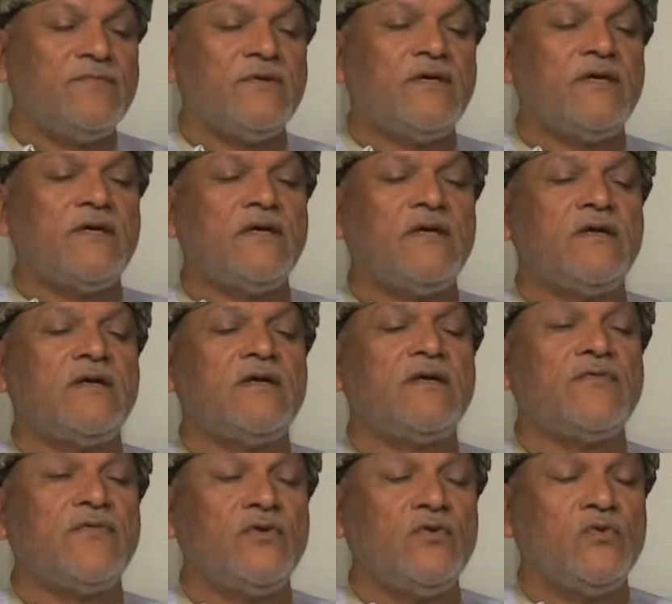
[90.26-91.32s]
uh,
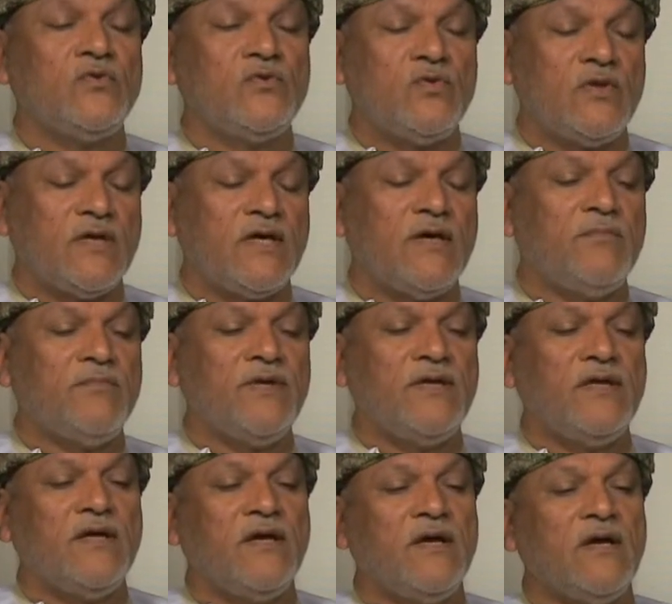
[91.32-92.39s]
revenue to the
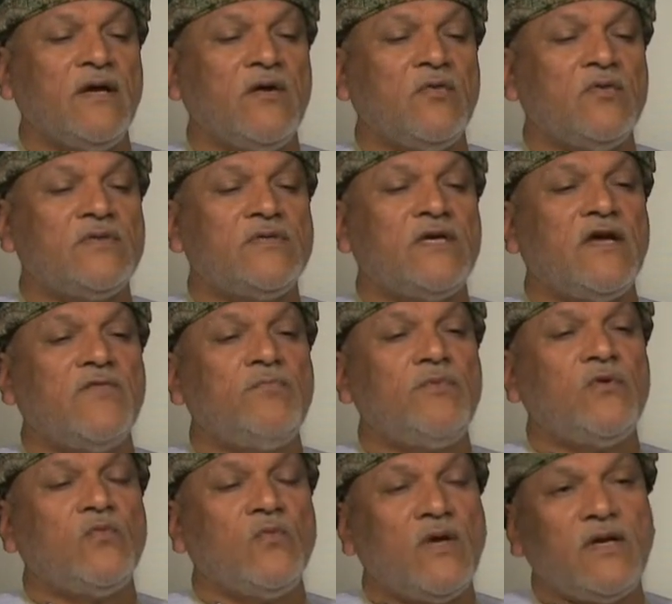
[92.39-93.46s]
company, which have
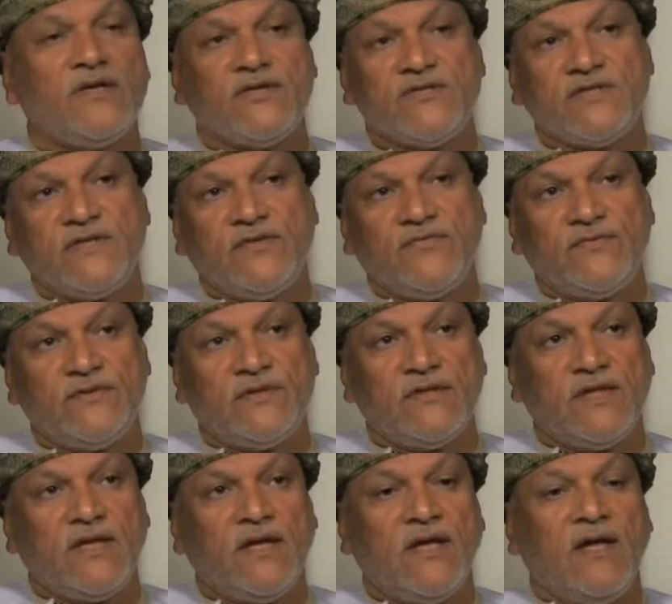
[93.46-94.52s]
been well received.
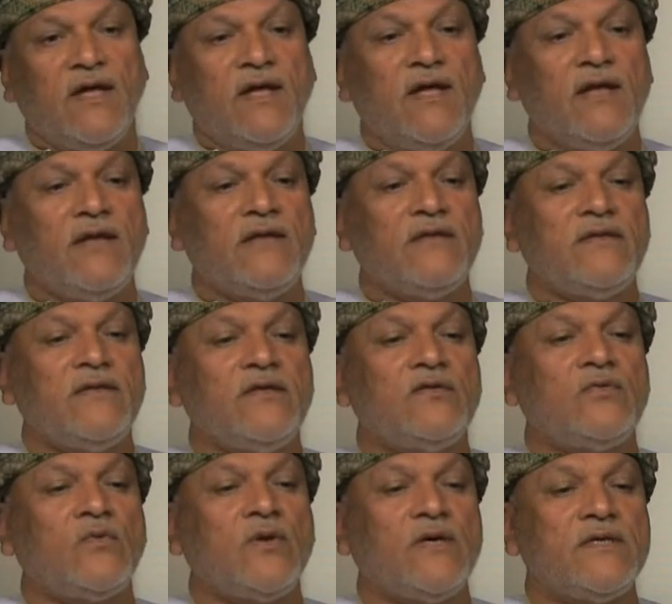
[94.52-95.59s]
And
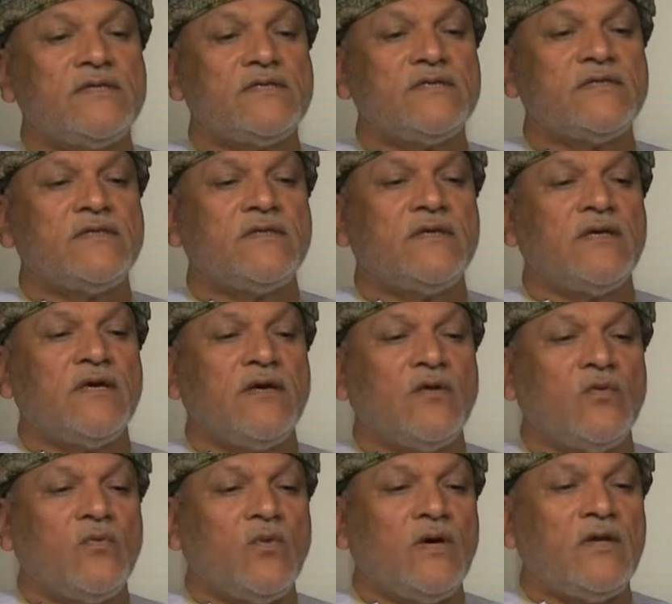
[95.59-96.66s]
it was
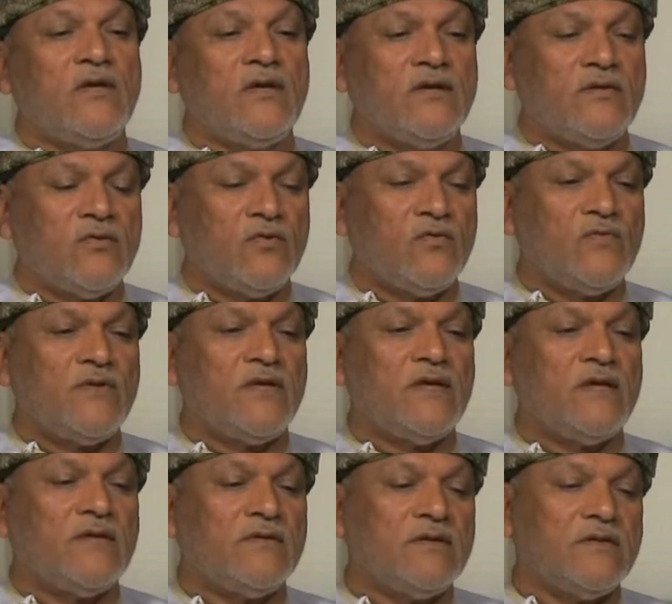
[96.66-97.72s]
one of
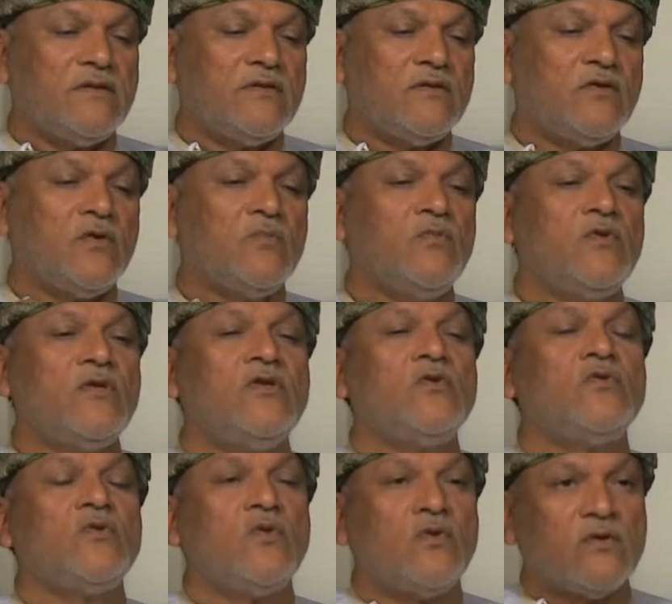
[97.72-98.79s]
the
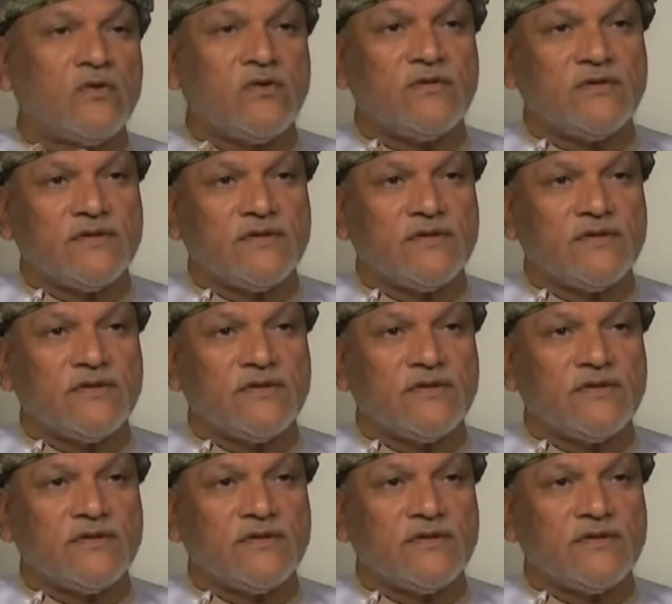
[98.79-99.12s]
community talk